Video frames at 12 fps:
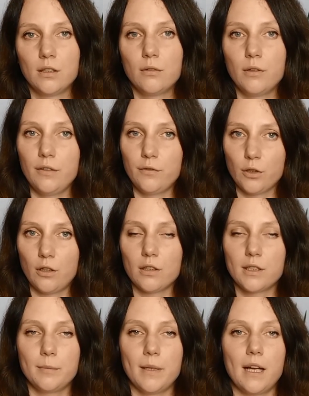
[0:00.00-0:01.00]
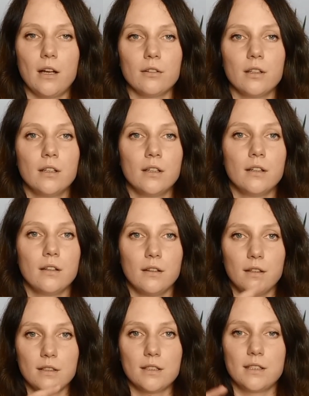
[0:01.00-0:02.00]
We've talked about
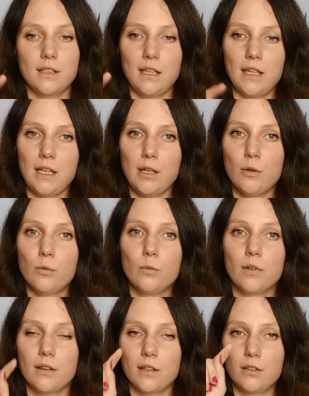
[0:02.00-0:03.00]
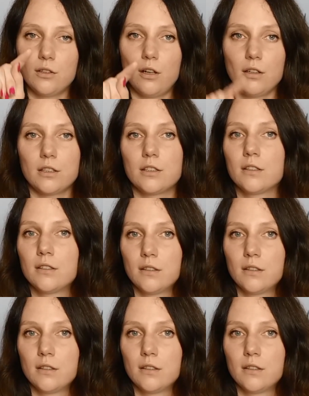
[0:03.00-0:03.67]
the Z with a dot,